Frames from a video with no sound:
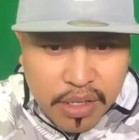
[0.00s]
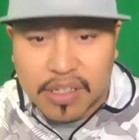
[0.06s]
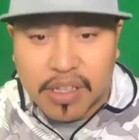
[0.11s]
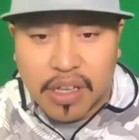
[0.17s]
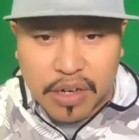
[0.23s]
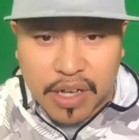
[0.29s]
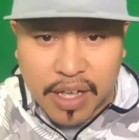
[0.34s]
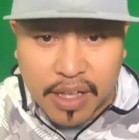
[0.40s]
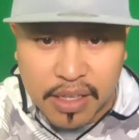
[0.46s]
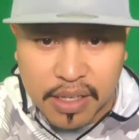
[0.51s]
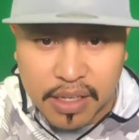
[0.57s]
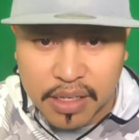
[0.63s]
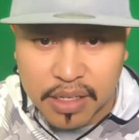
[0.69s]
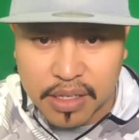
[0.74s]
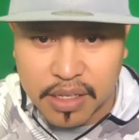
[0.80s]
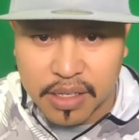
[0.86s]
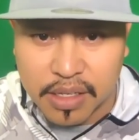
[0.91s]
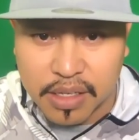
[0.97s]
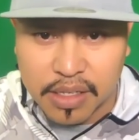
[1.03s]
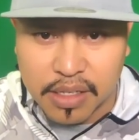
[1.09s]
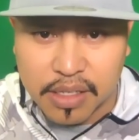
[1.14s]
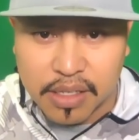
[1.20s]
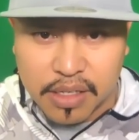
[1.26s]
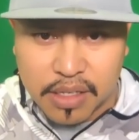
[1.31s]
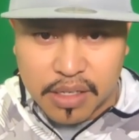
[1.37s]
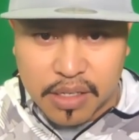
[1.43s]
that's where my wife said,
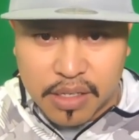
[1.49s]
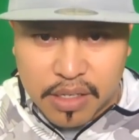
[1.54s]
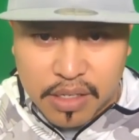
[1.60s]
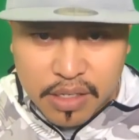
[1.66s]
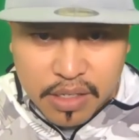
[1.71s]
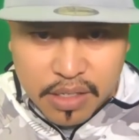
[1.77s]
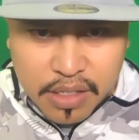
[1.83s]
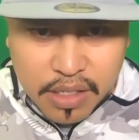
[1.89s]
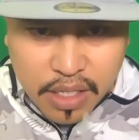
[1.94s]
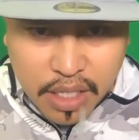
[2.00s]
"Hey, let me help with the